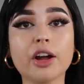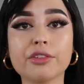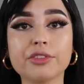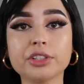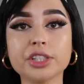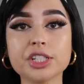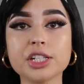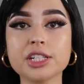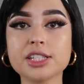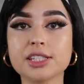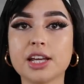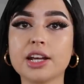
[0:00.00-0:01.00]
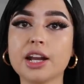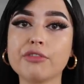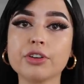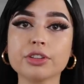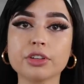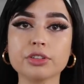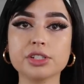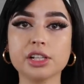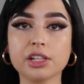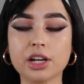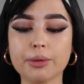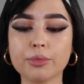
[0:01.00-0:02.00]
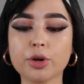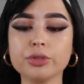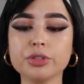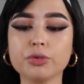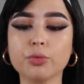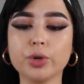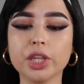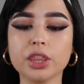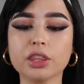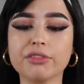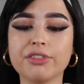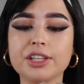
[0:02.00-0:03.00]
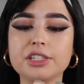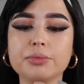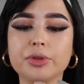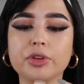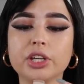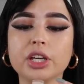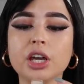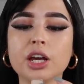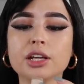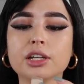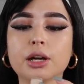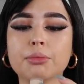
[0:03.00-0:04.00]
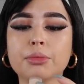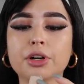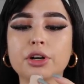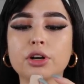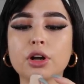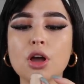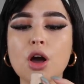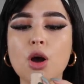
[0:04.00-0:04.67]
our foundation is done. Now for the concealer, I'm going with the Fenty Beauty number